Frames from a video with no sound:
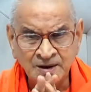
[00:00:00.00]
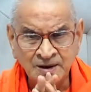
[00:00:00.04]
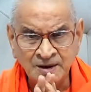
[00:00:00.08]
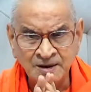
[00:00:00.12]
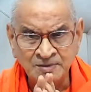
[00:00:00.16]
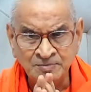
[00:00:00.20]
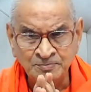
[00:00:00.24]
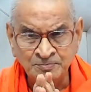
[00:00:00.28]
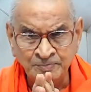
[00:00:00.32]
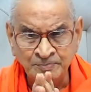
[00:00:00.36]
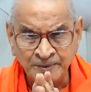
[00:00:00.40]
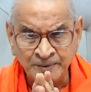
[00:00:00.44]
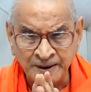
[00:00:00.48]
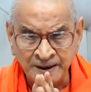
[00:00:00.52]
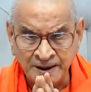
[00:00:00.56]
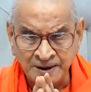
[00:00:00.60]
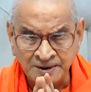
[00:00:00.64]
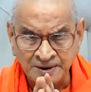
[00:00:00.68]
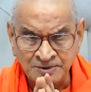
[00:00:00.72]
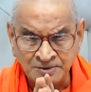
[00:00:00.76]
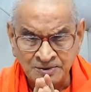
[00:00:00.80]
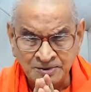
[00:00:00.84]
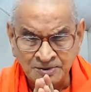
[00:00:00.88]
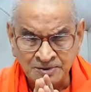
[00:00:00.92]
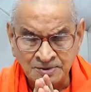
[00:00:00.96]
in
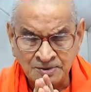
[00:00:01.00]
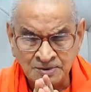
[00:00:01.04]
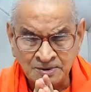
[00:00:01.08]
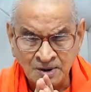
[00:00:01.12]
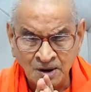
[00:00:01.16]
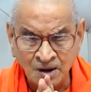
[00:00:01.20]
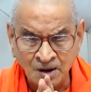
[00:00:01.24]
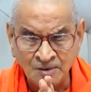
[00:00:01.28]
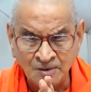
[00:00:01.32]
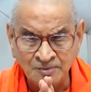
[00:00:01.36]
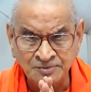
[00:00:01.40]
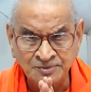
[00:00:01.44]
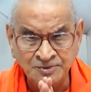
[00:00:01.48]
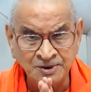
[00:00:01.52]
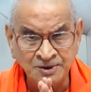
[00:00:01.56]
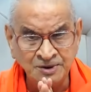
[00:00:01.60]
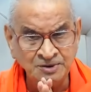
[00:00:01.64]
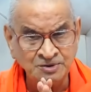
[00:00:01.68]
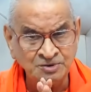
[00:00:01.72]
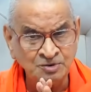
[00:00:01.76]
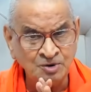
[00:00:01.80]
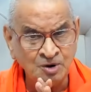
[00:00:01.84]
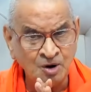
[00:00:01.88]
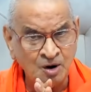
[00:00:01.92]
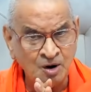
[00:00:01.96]
praise of
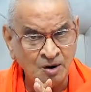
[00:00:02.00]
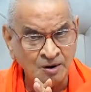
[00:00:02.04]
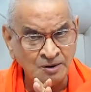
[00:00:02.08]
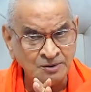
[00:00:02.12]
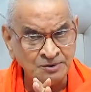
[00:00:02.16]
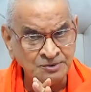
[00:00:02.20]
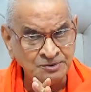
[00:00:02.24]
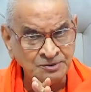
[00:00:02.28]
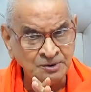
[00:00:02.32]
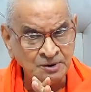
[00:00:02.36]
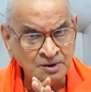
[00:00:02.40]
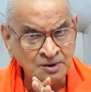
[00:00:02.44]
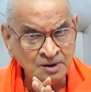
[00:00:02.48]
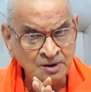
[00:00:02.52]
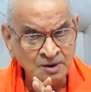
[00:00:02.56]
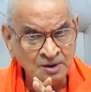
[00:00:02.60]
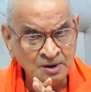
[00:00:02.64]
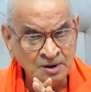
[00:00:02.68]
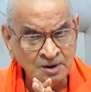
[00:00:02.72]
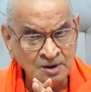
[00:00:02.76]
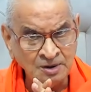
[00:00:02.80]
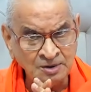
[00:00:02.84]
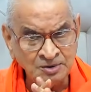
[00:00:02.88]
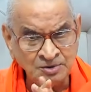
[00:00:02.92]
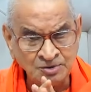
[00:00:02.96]
these gods
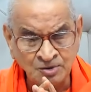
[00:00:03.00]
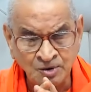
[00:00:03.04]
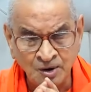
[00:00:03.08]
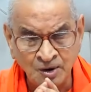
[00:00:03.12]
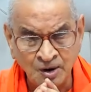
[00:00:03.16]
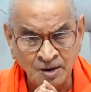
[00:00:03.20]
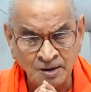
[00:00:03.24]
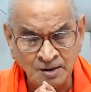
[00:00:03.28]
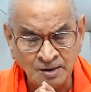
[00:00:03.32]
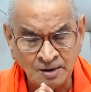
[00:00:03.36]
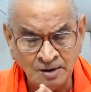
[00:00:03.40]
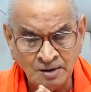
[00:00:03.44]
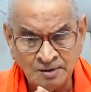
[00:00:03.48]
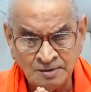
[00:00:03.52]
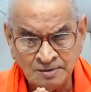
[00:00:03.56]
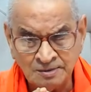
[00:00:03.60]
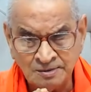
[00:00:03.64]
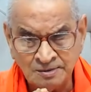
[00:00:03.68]
is called.